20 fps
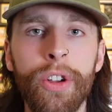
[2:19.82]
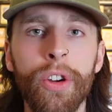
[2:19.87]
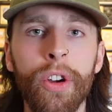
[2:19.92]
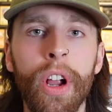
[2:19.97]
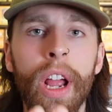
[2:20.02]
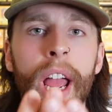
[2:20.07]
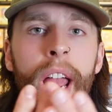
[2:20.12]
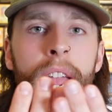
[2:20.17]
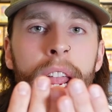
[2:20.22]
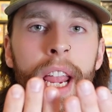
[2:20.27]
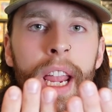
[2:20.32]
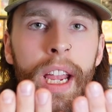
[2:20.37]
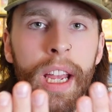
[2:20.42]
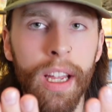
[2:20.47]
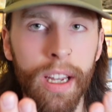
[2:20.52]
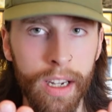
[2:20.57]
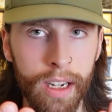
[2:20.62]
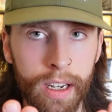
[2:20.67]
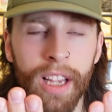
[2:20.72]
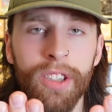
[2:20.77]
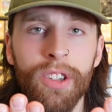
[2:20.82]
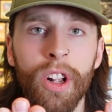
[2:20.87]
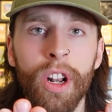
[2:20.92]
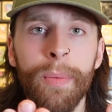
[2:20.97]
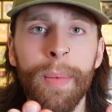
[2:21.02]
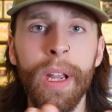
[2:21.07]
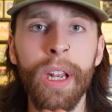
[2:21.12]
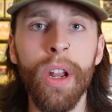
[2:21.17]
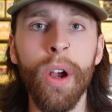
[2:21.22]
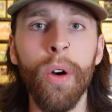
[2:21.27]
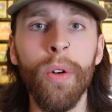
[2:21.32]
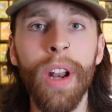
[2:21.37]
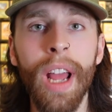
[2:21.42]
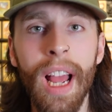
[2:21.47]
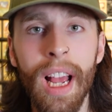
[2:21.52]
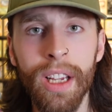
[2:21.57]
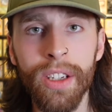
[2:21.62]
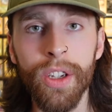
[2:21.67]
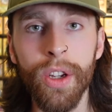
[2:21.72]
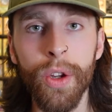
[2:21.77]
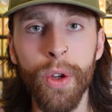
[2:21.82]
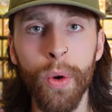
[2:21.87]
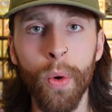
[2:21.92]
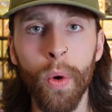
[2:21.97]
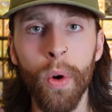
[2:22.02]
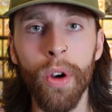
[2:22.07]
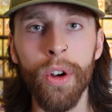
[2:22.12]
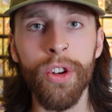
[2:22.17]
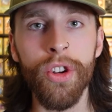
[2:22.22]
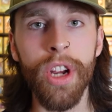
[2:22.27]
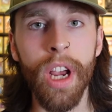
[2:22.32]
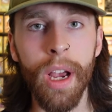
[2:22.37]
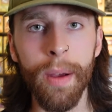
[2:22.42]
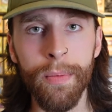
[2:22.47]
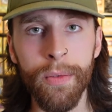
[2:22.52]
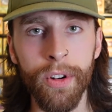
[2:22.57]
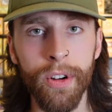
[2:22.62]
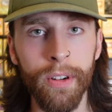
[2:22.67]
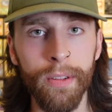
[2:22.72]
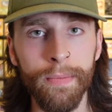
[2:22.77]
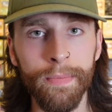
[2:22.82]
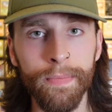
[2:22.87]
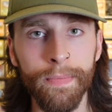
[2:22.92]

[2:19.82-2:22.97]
your hand is gonna be known as your chapter.